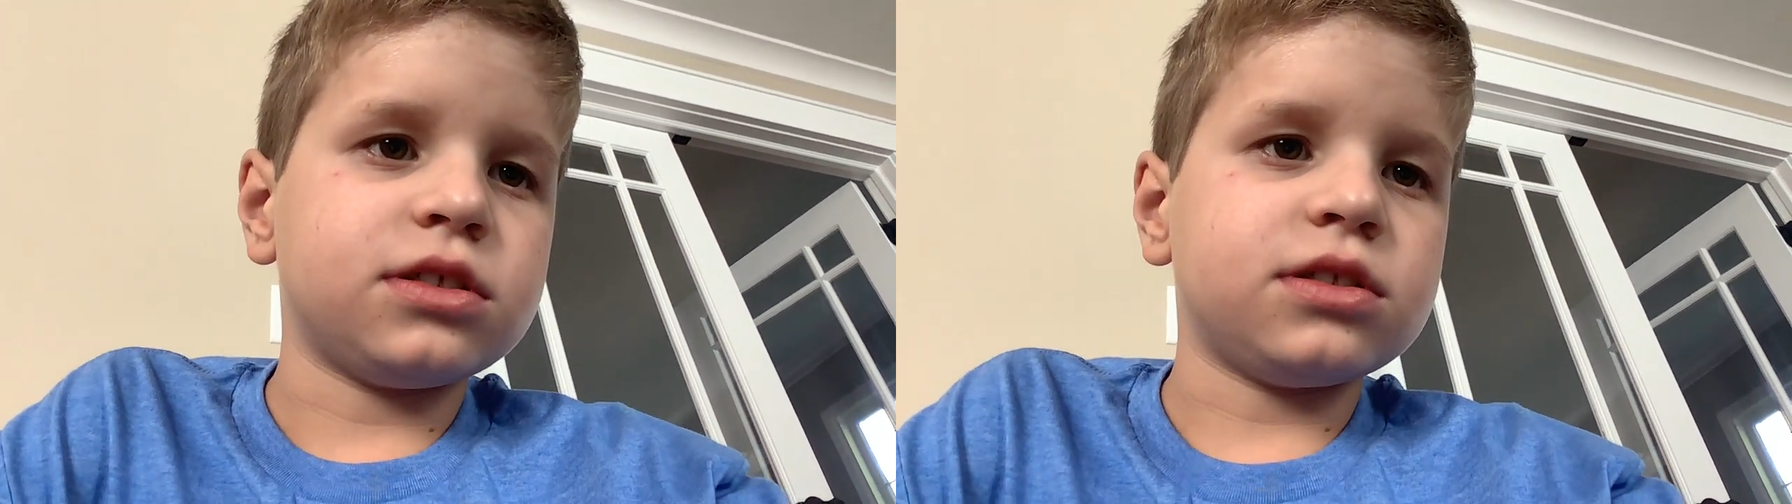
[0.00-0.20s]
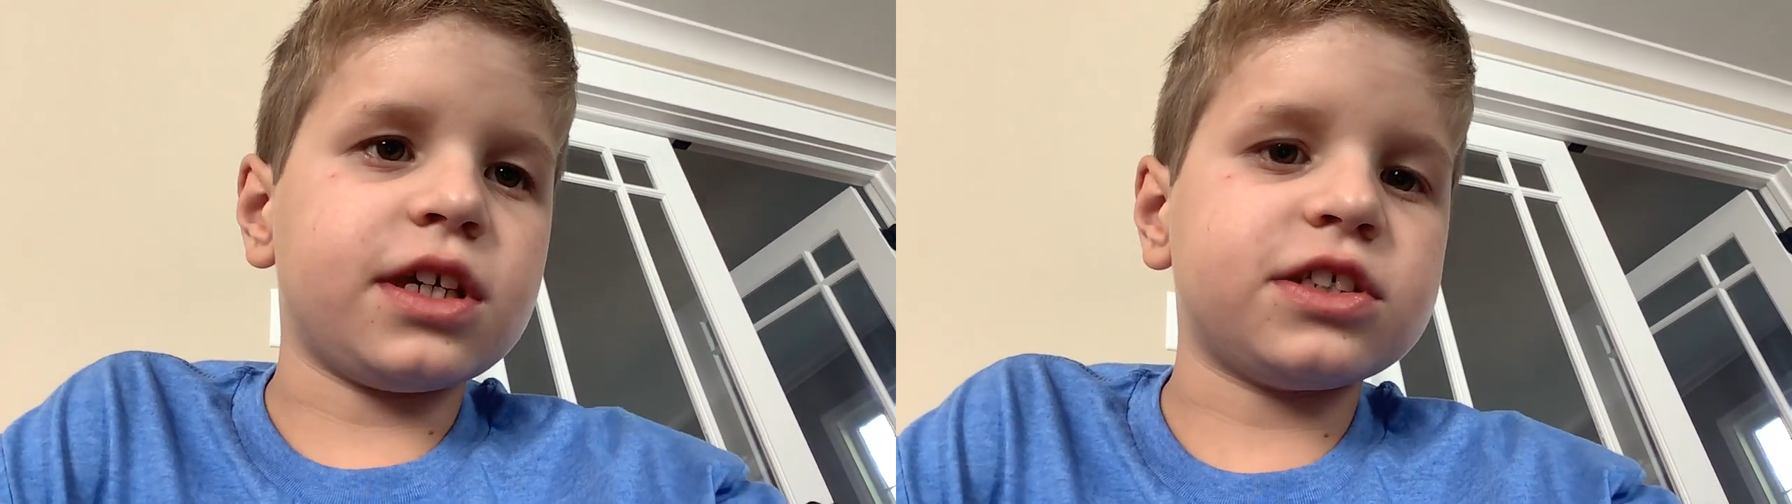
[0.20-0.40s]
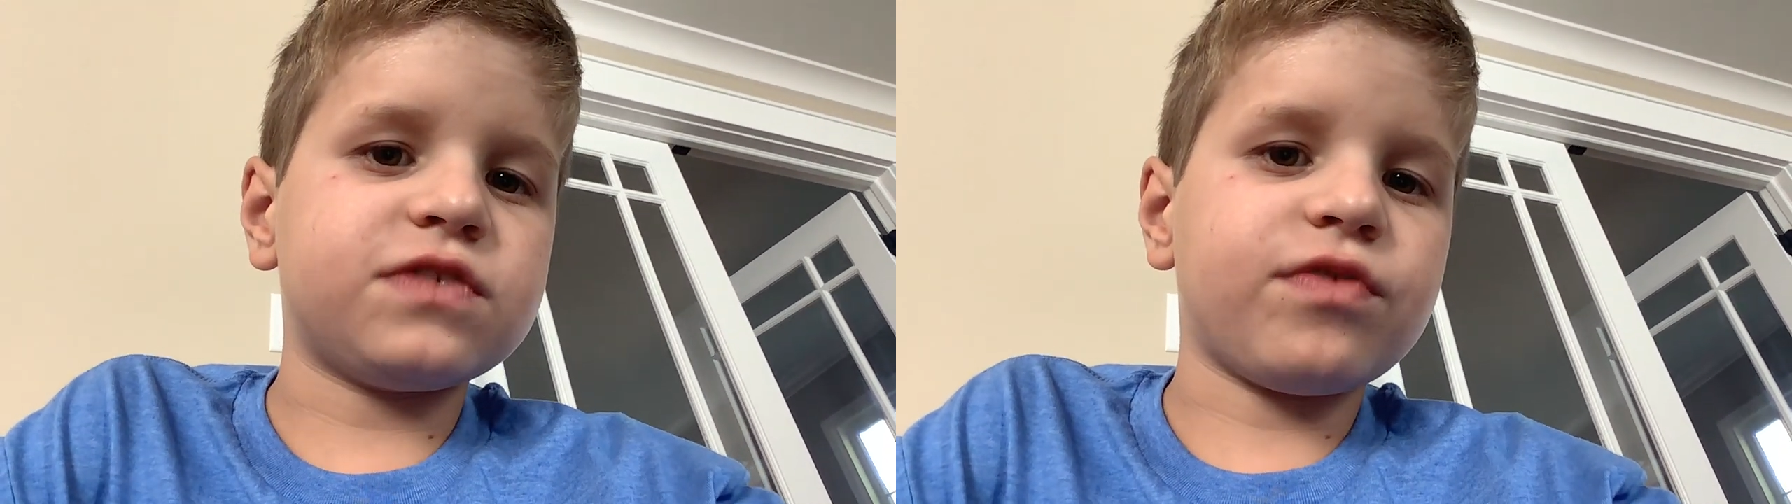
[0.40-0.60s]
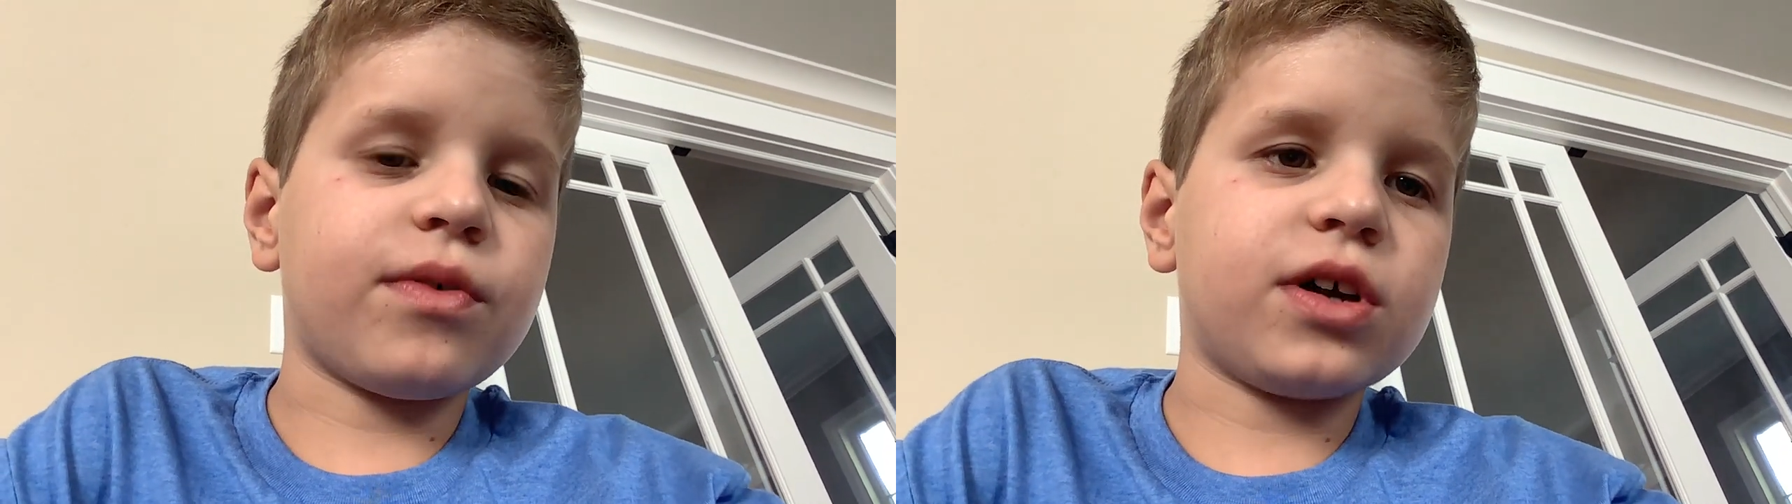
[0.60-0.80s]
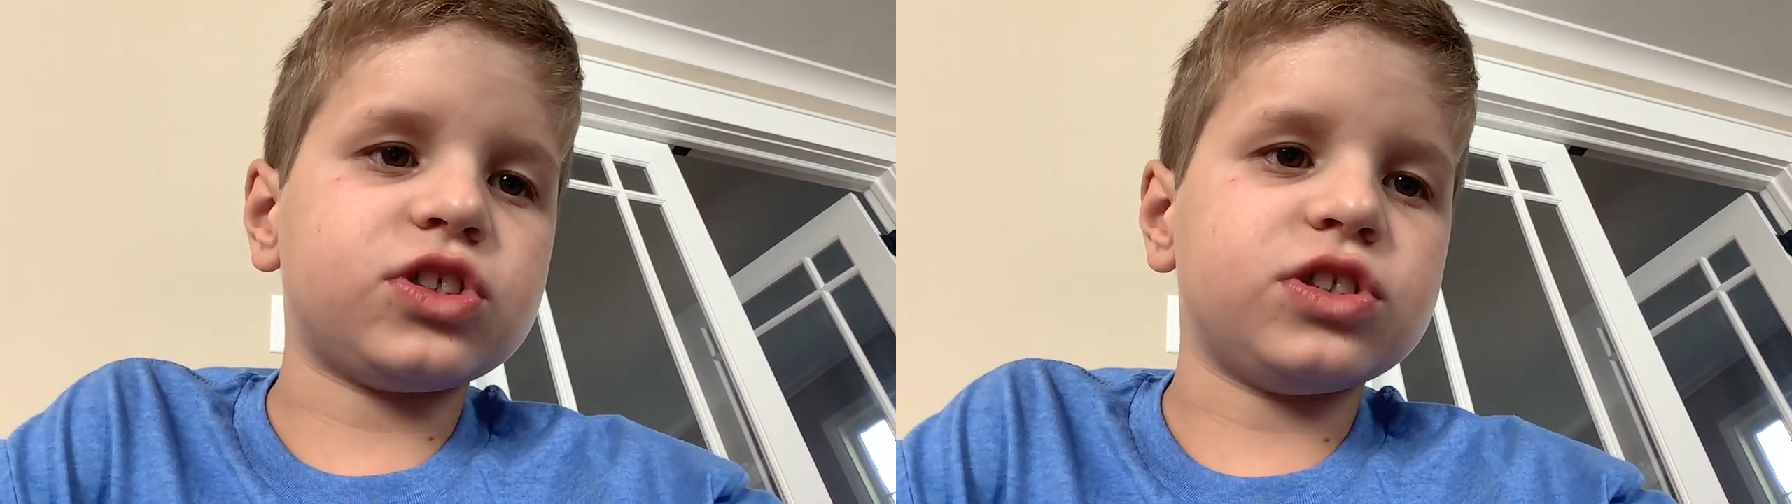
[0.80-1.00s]
thanks for
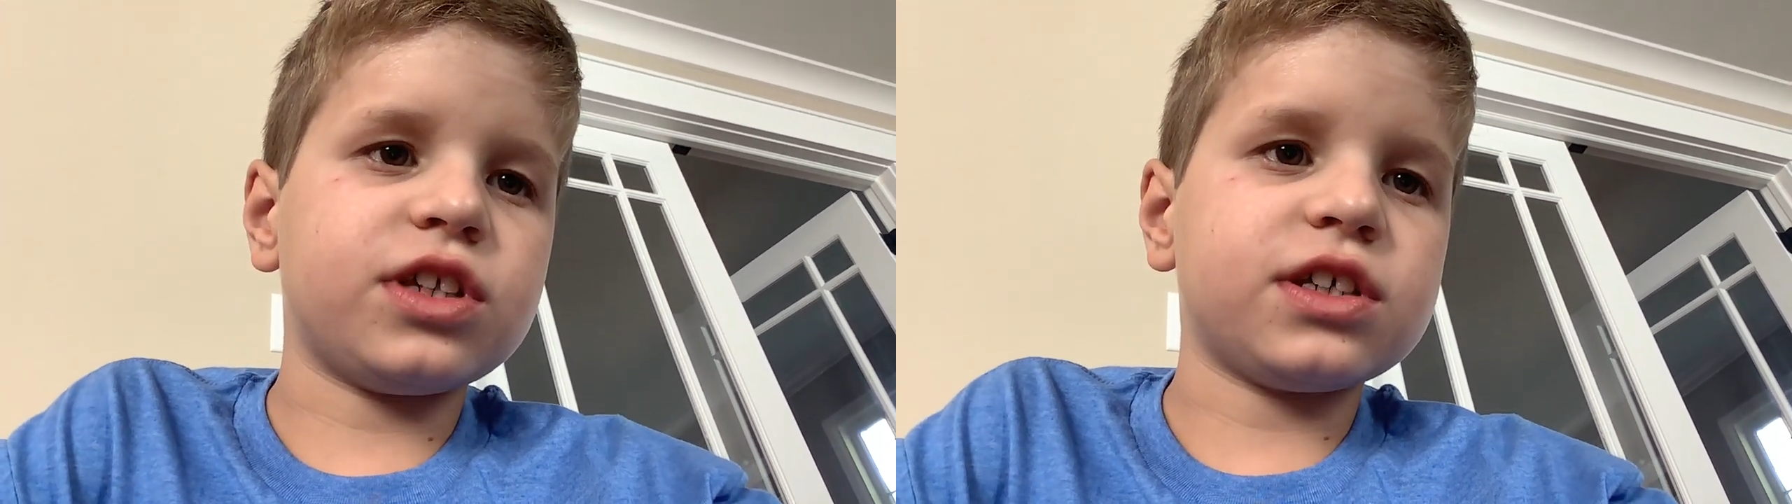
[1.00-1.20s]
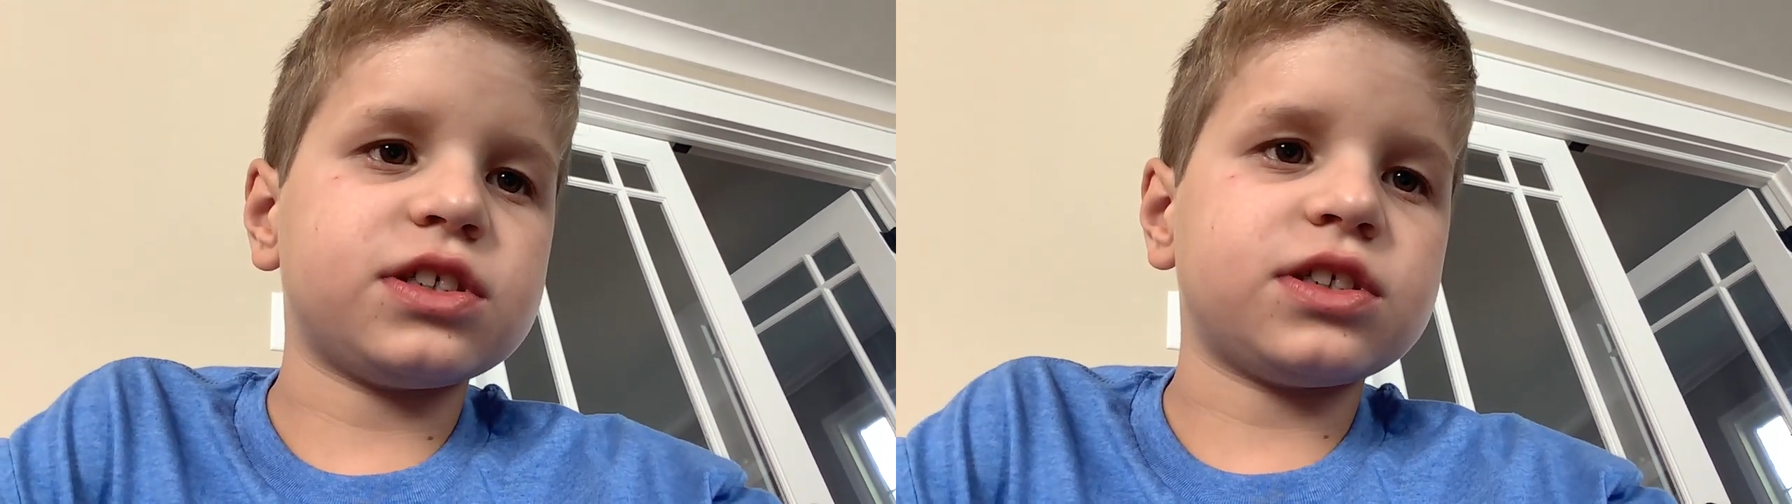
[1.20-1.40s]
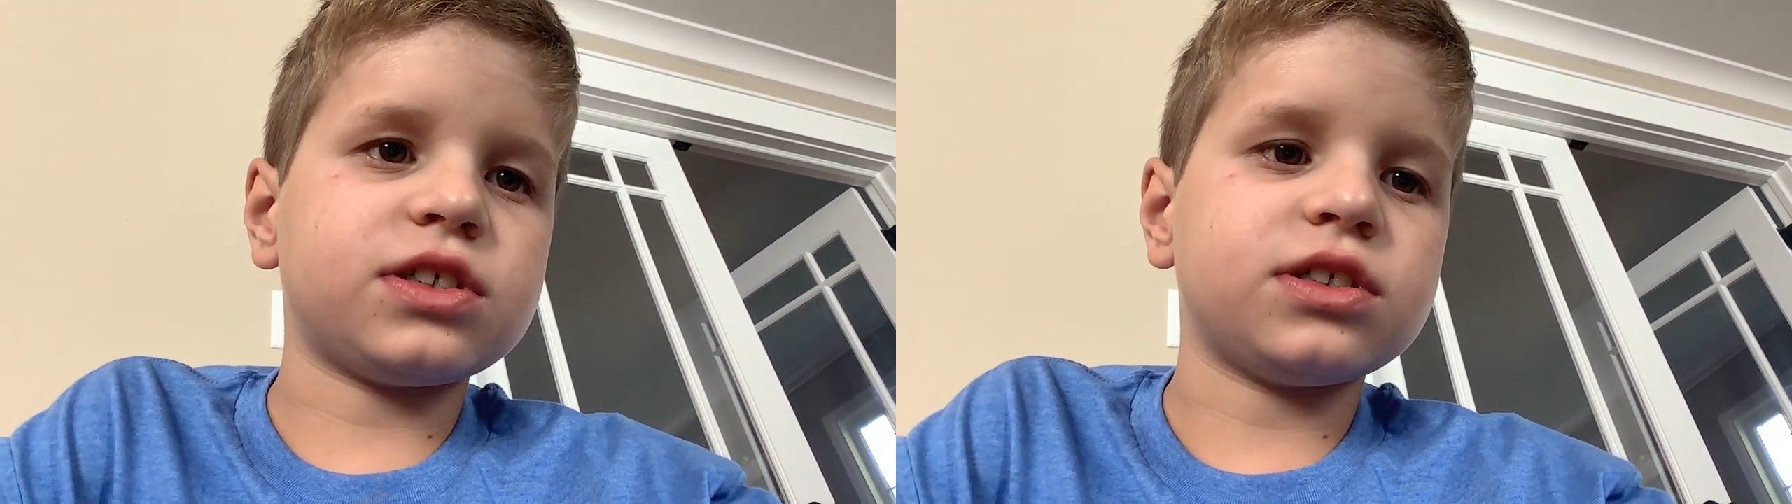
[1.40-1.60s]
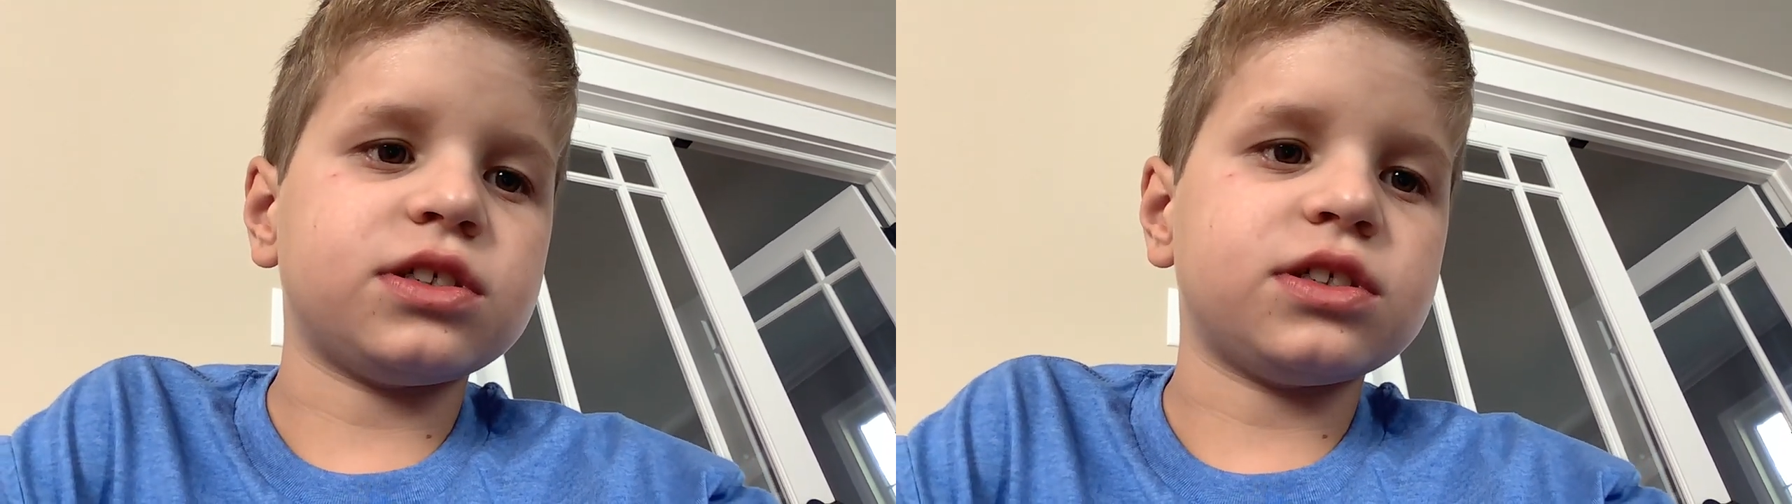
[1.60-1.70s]
watching this